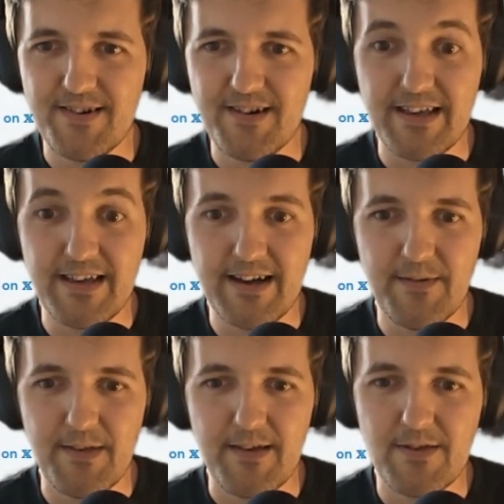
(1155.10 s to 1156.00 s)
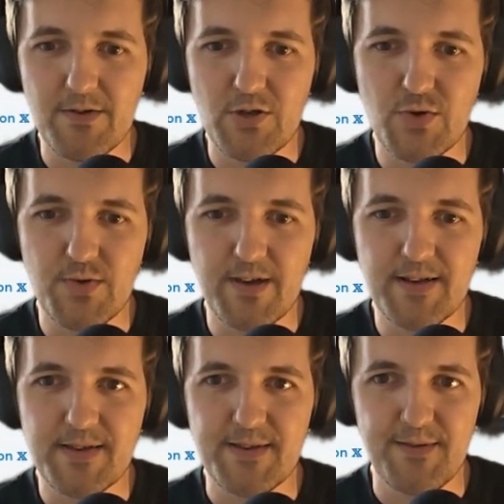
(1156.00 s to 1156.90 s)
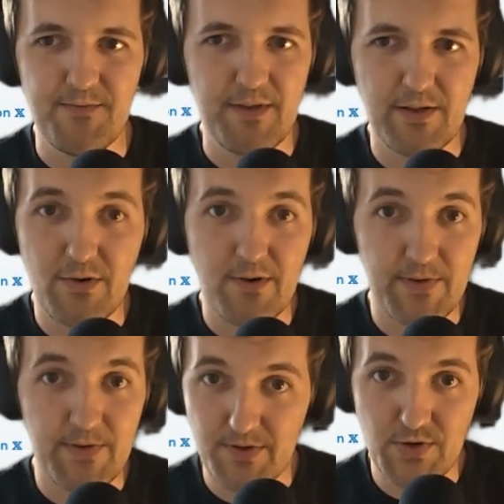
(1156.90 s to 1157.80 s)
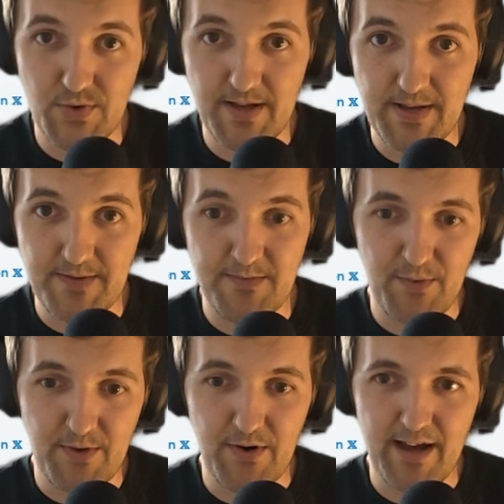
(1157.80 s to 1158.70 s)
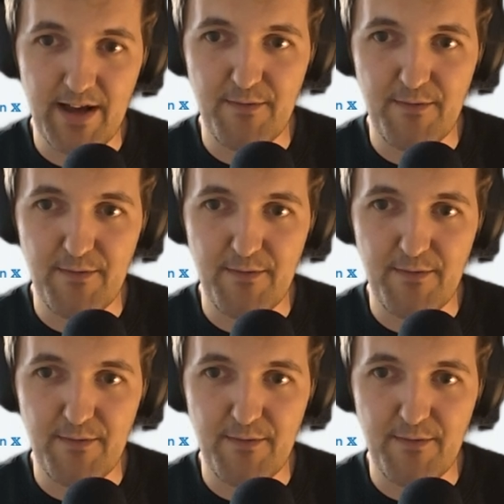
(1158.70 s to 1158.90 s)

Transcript: Yeah, 32 days. In only 32 days, we're going to have that